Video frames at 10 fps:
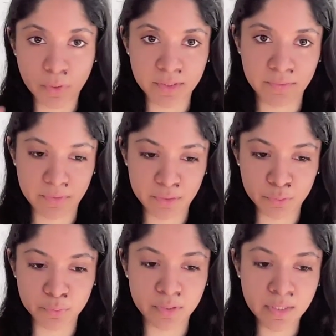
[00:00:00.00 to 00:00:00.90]
Whatever
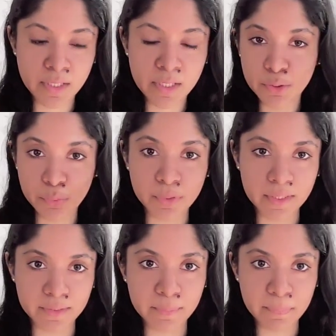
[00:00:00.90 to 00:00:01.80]
you
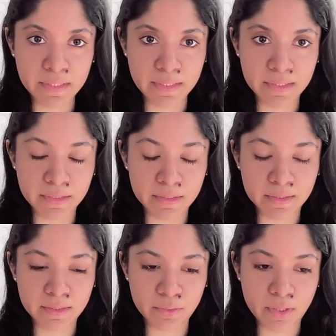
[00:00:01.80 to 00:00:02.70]
get the meaning,
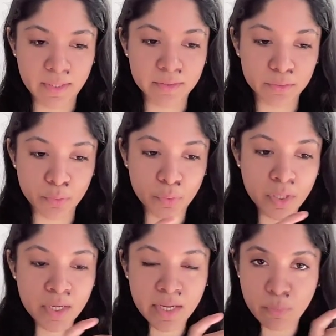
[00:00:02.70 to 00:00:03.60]
right? So
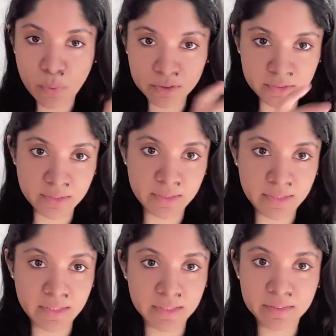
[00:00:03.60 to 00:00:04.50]
what's the
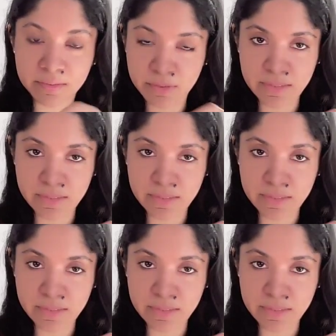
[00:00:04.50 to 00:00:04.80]
need?